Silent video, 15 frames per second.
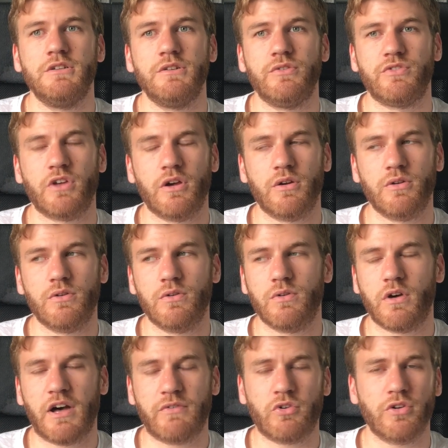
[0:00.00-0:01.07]
So
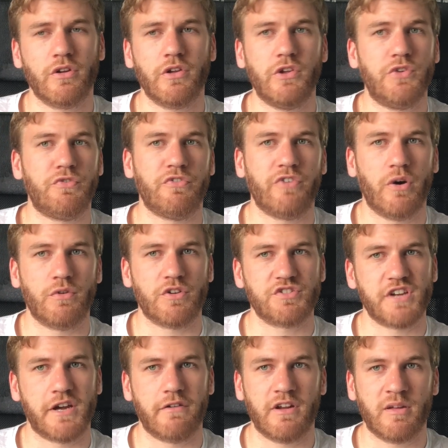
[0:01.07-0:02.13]
I've got no use for folder
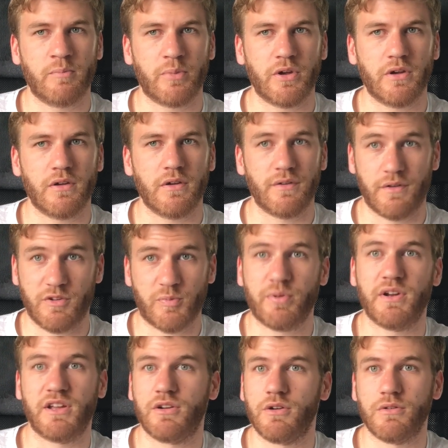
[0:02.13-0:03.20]
sharing, but it's
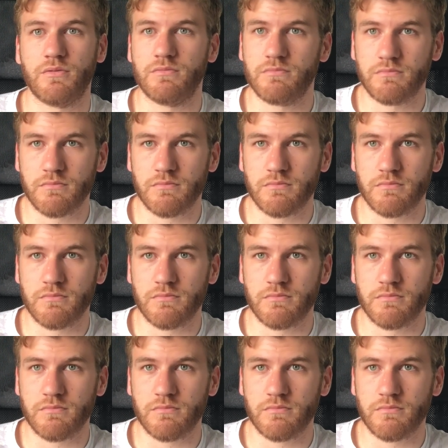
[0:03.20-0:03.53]
pretty cool.